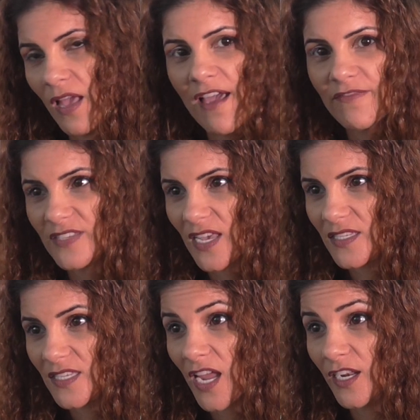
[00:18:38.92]
Have
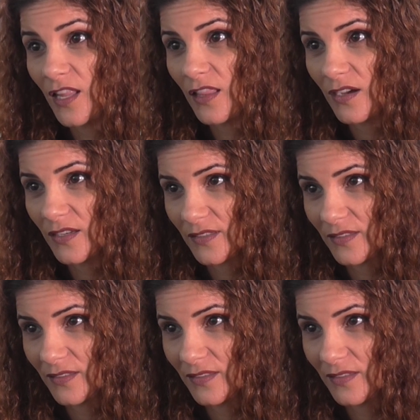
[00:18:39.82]
sex and a lot.
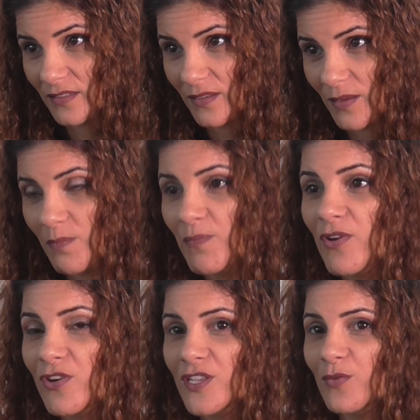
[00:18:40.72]

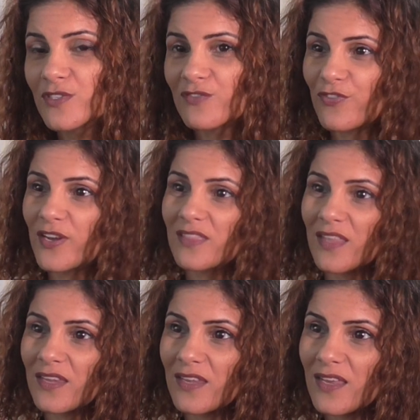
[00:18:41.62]
Because I was afraid
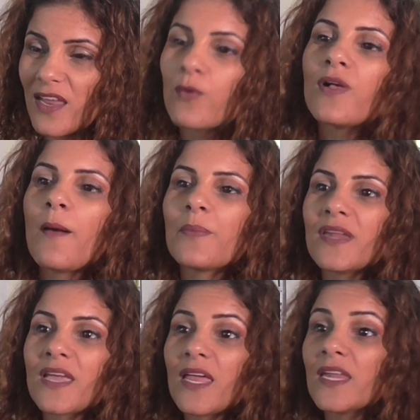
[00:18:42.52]
that it will happen
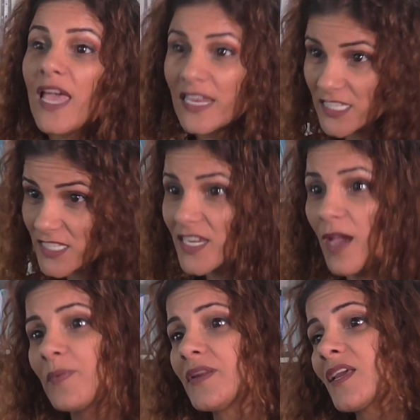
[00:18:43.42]
again. And it did
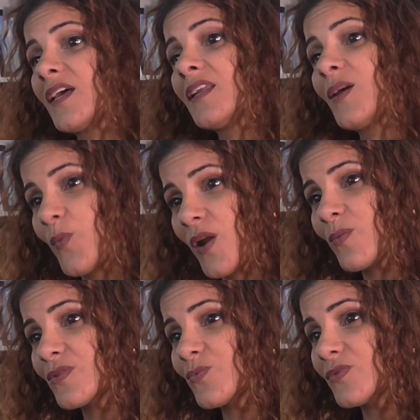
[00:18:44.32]
happen again when I
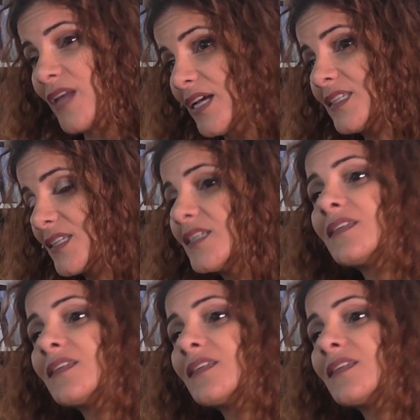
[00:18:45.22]
was 19.